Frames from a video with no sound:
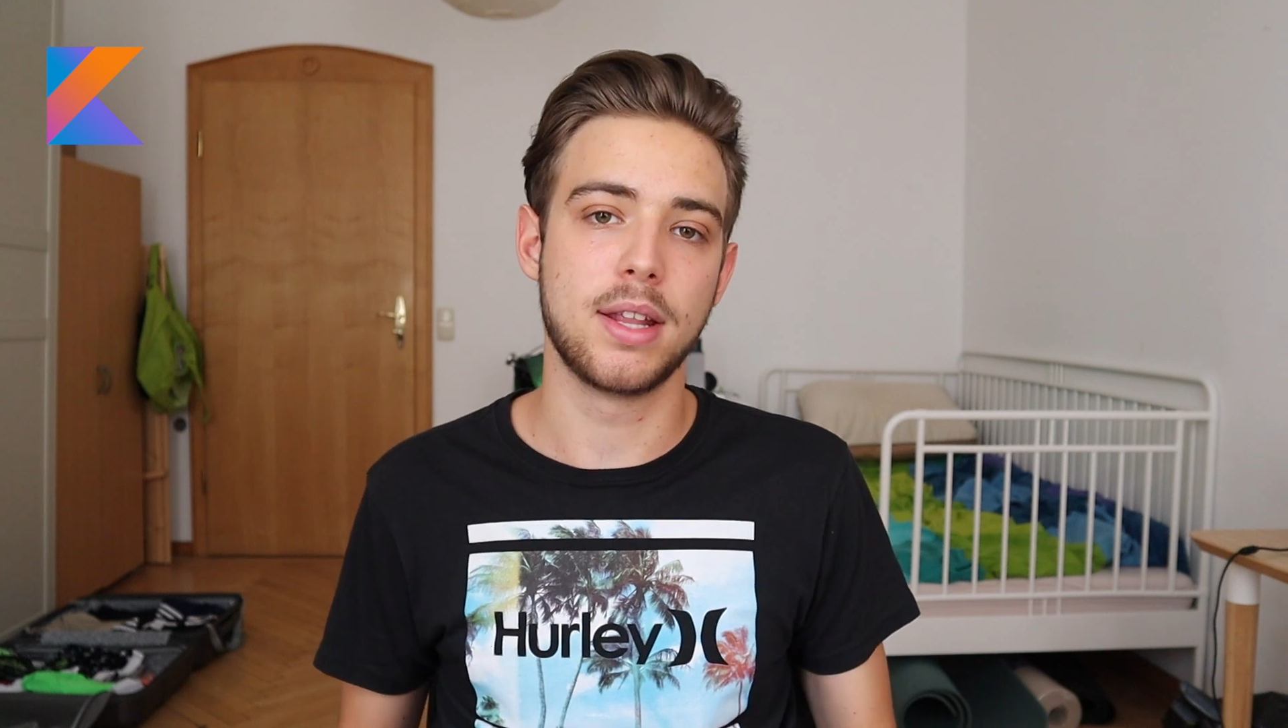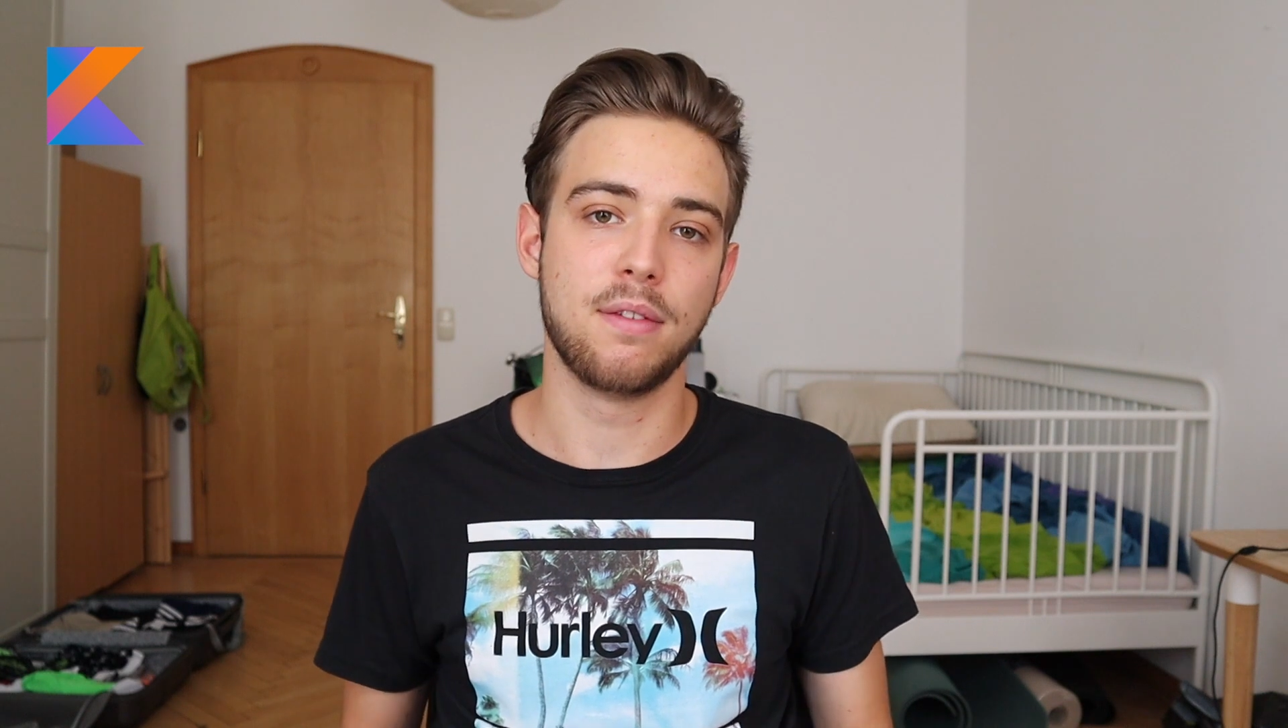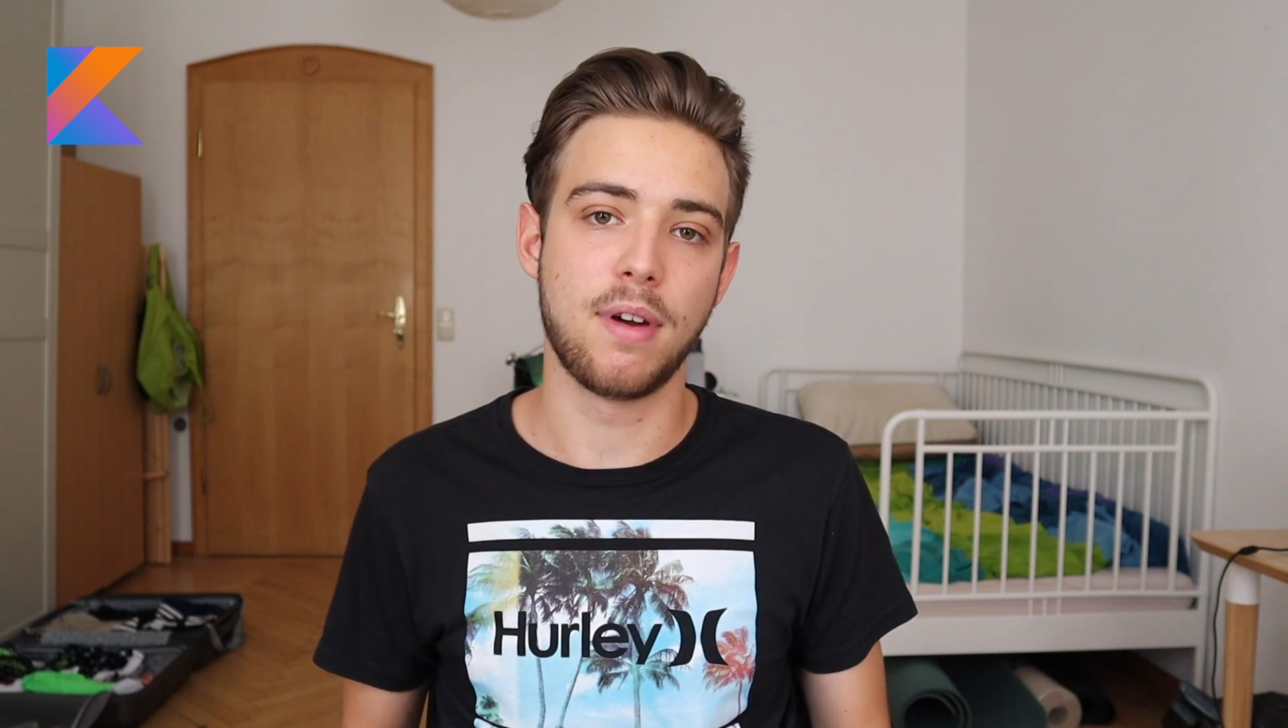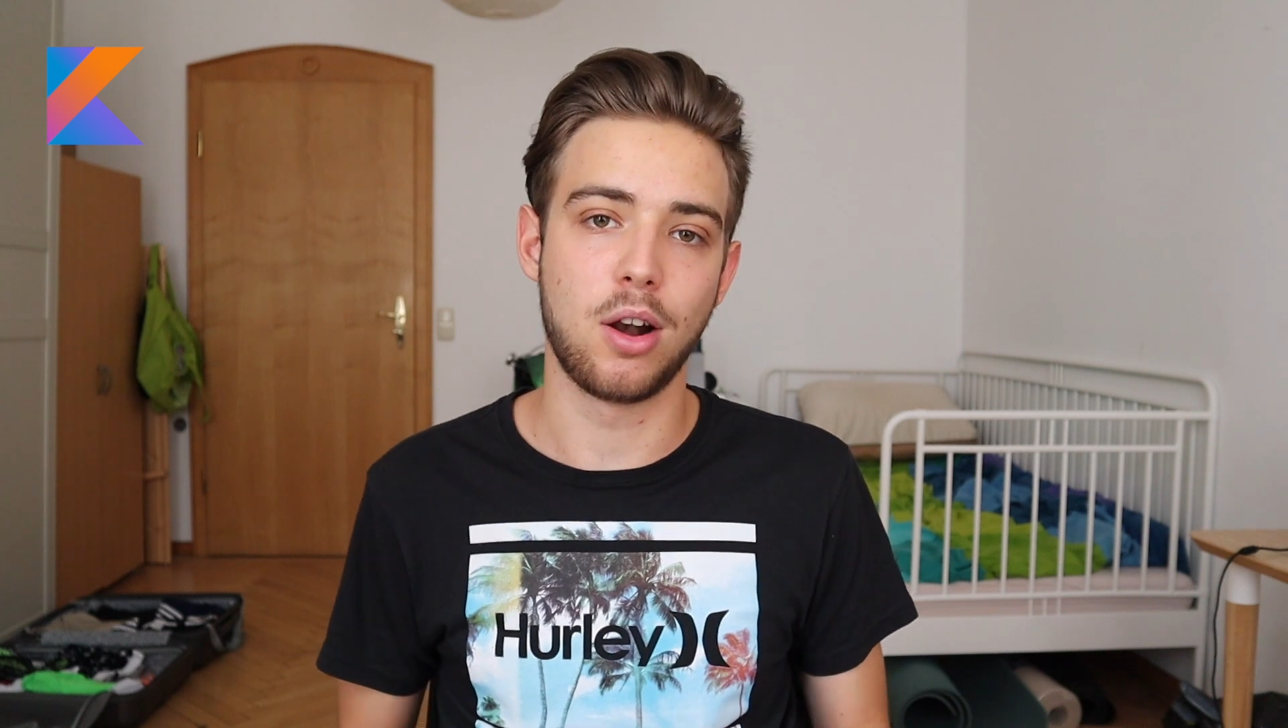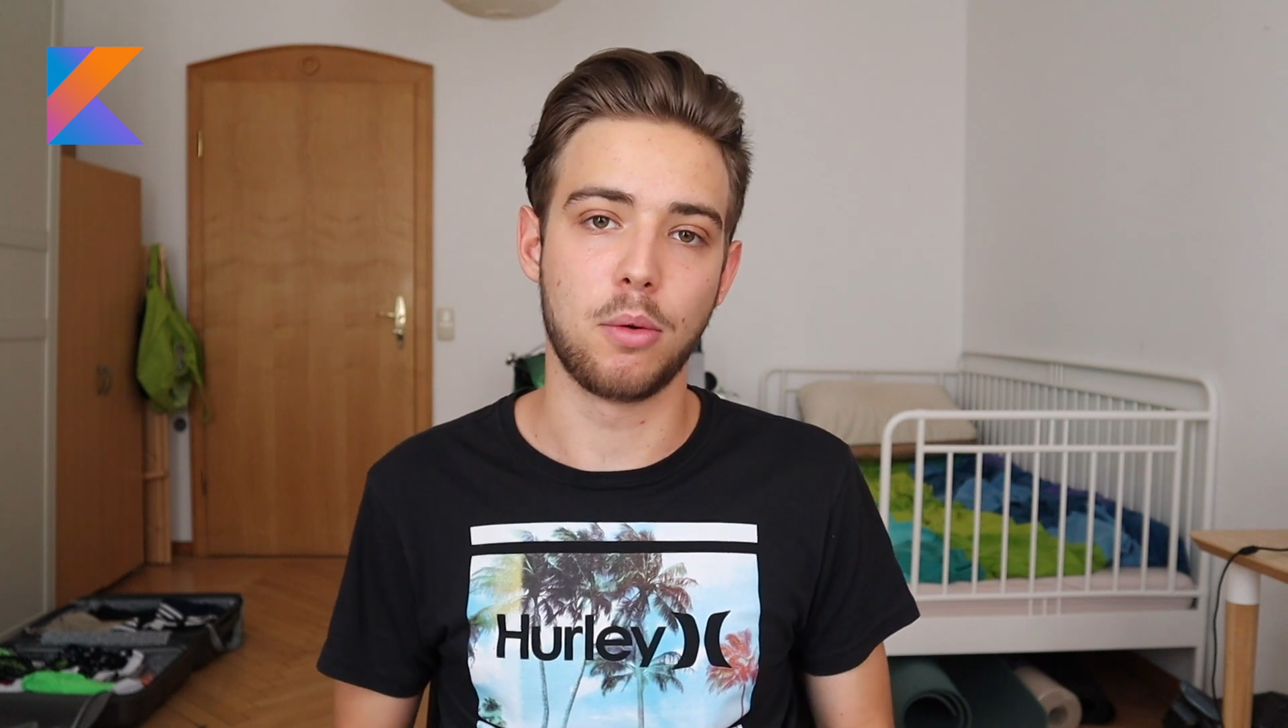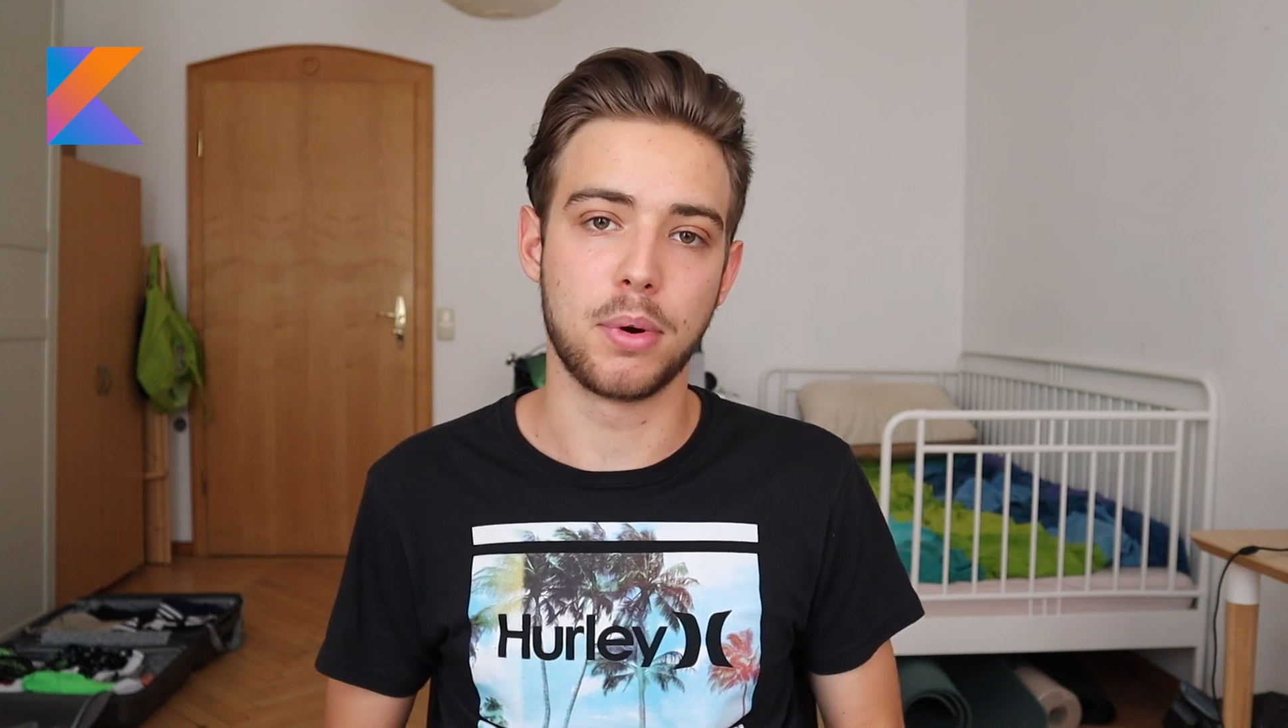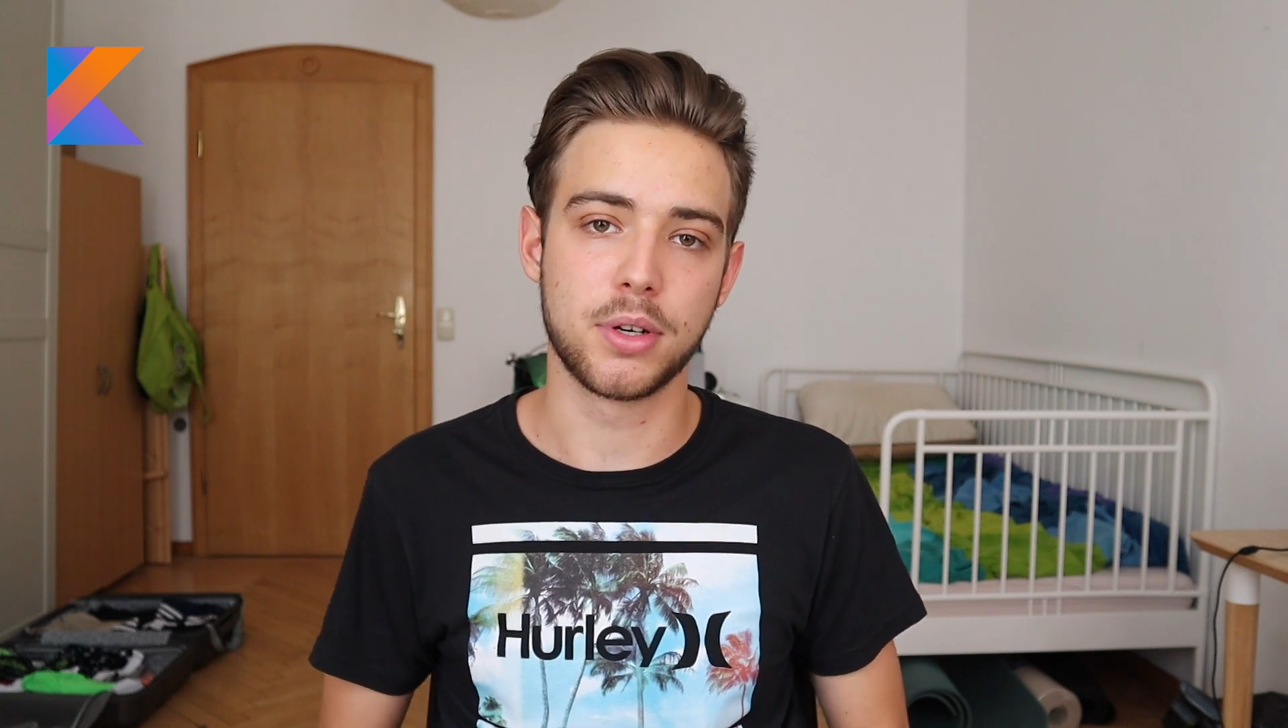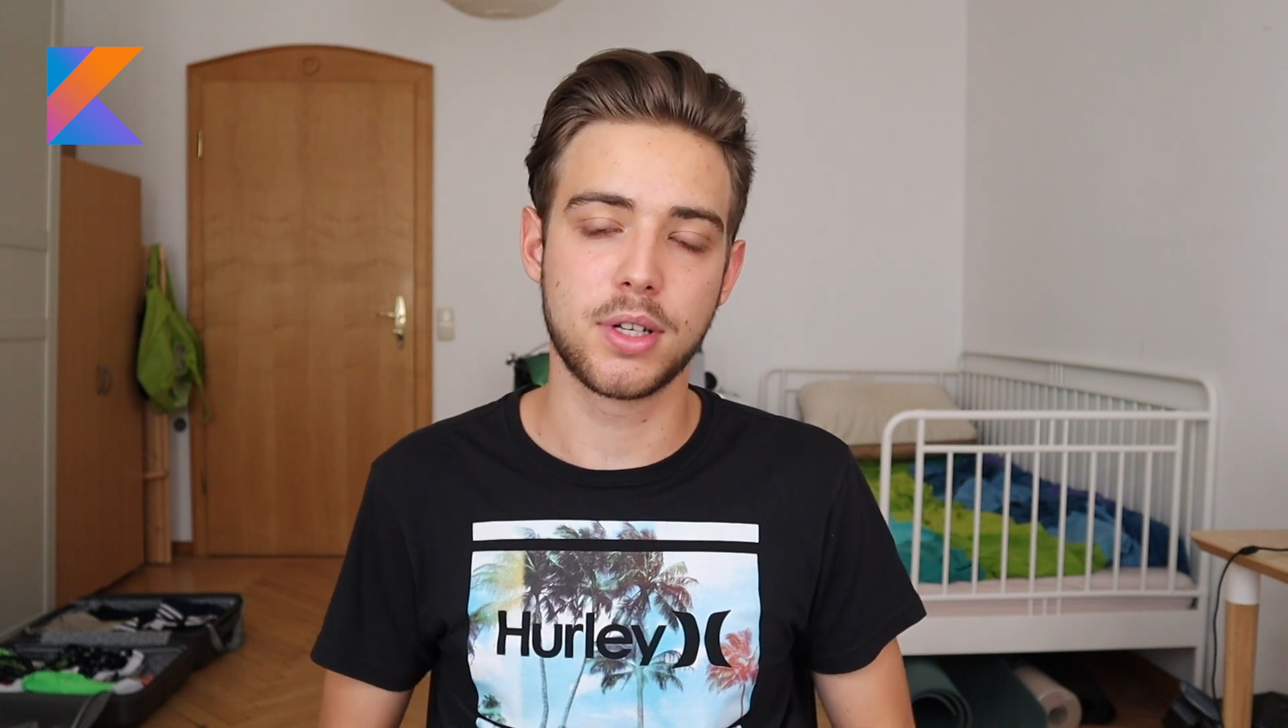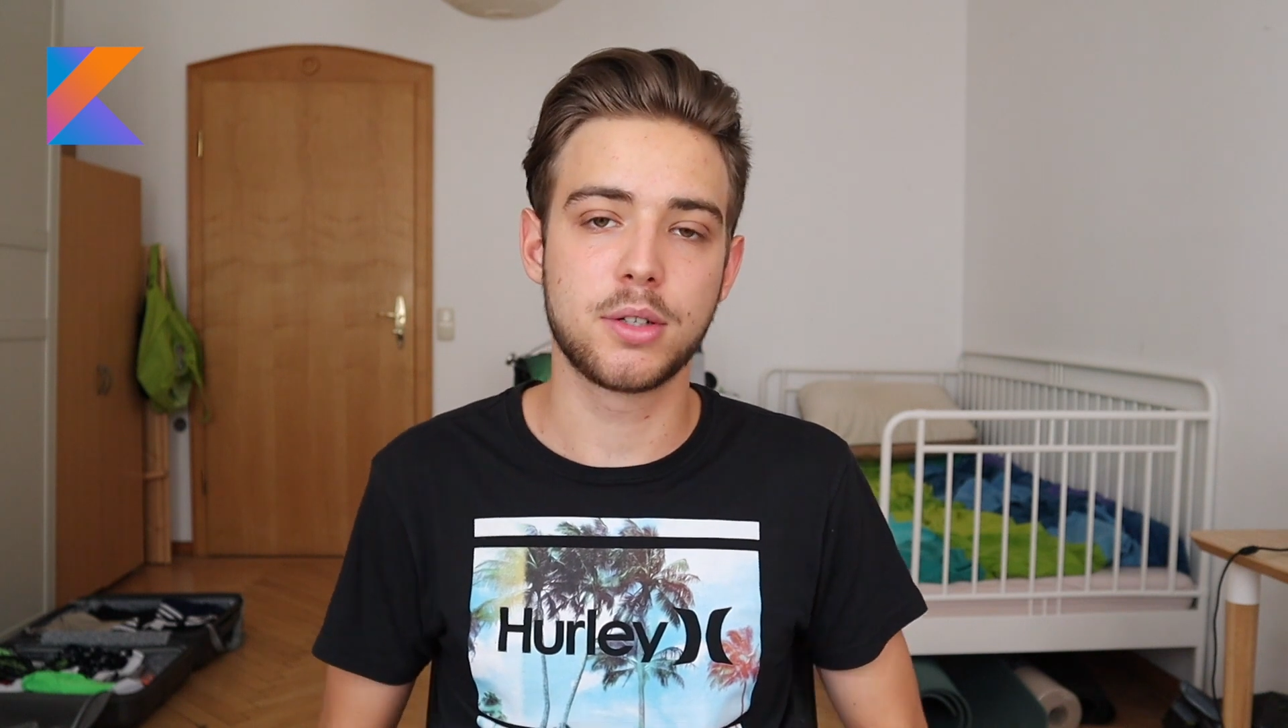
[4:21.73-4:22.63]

developers,